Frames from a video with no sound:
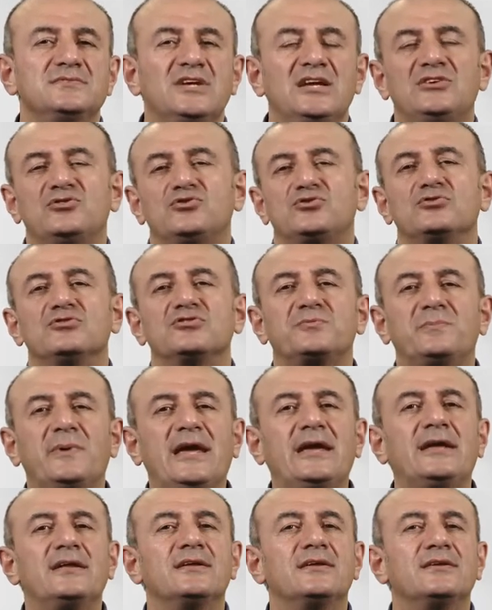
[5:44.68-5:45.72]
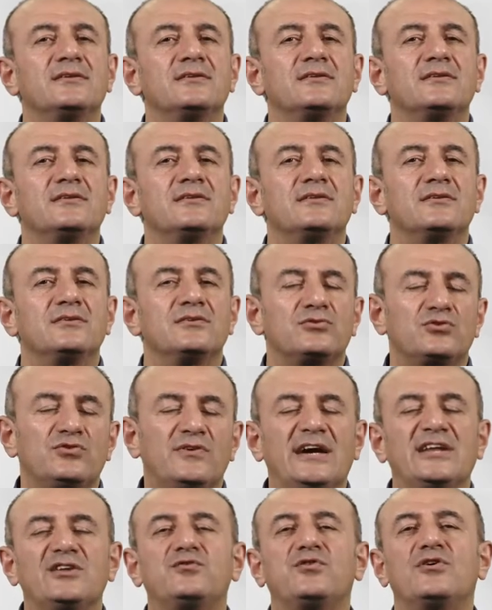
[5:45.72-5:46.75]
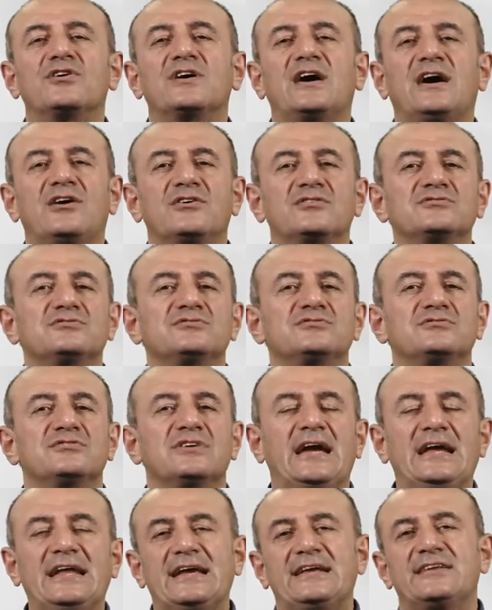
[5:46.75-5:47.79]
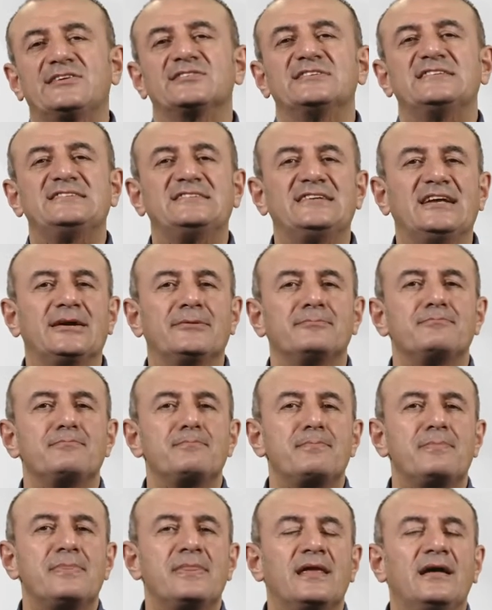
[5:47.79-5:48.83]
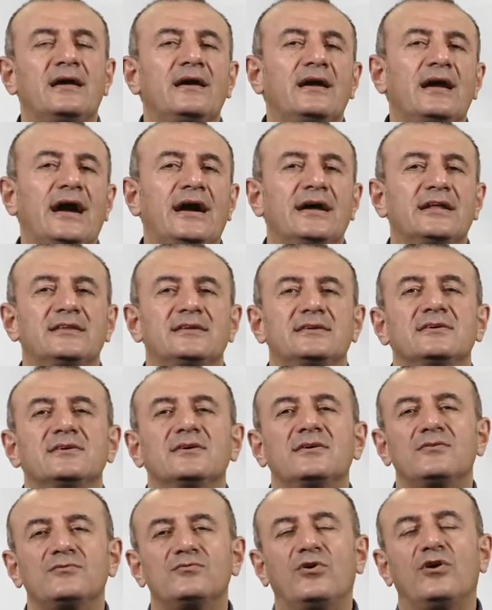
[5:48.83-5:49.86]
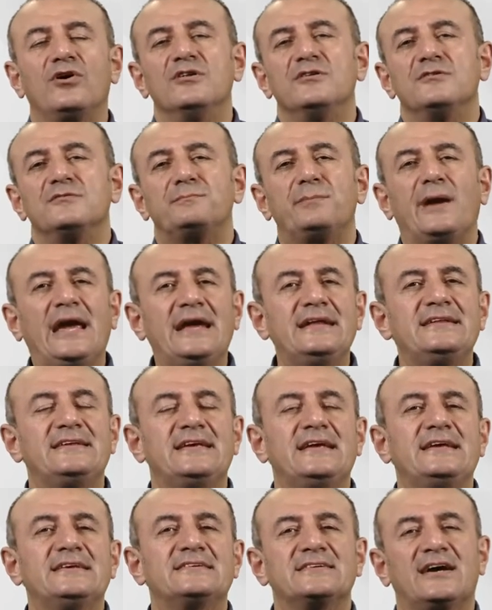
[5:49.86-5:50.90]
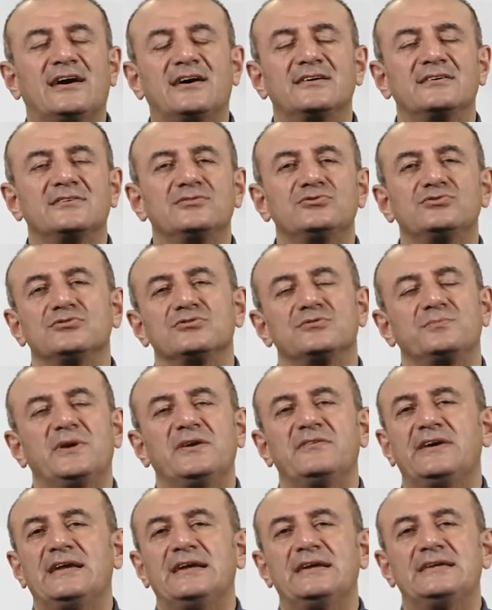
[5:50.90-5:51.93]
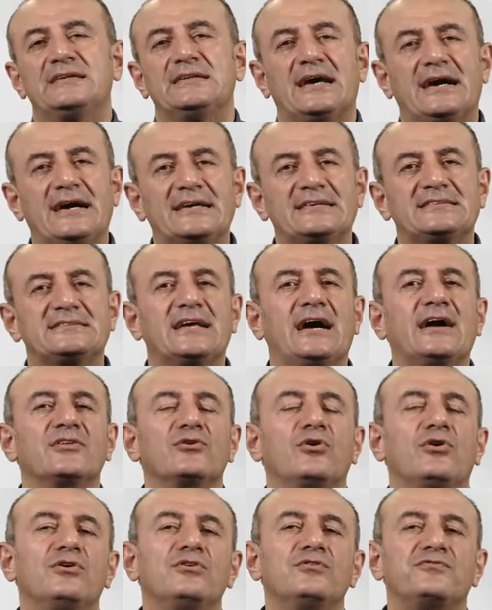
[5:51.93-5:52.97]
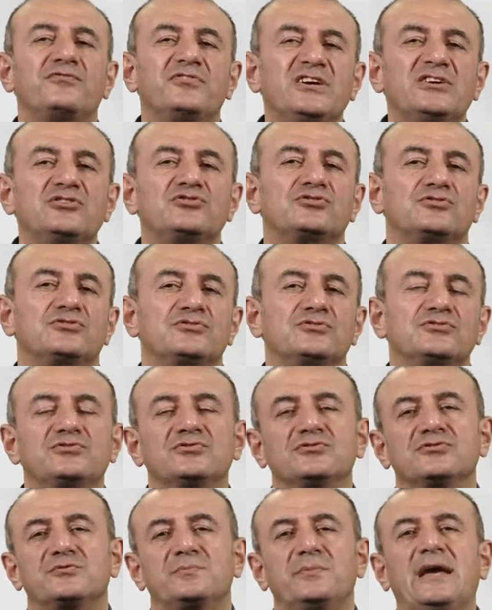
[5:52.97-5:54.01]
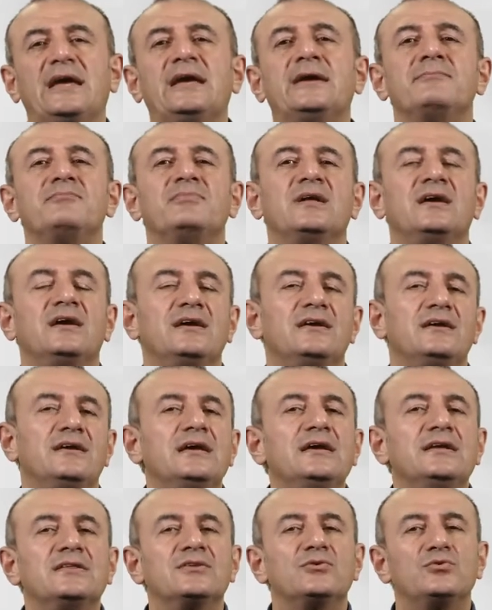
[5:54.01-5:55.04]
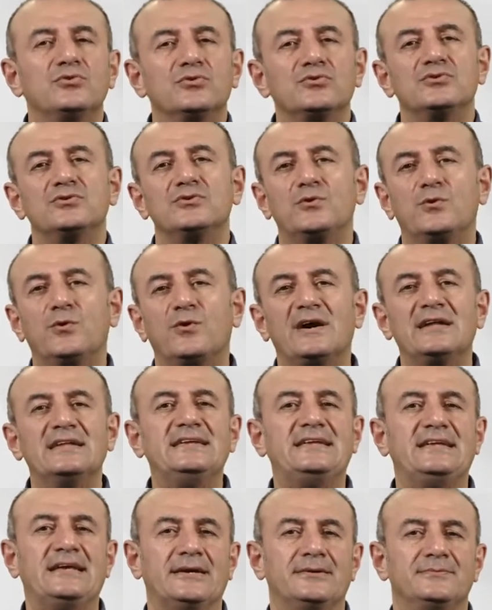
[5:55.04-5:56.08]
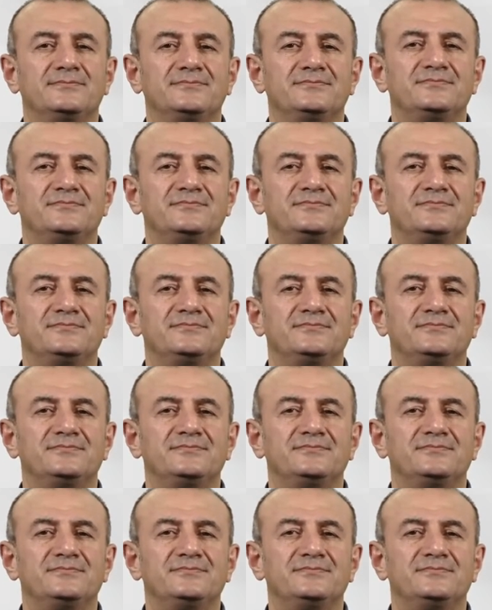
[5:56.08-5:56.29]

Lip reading: It should be 24 hours electricity, and wall paintings should be very nice, and all furniture should be in good quality.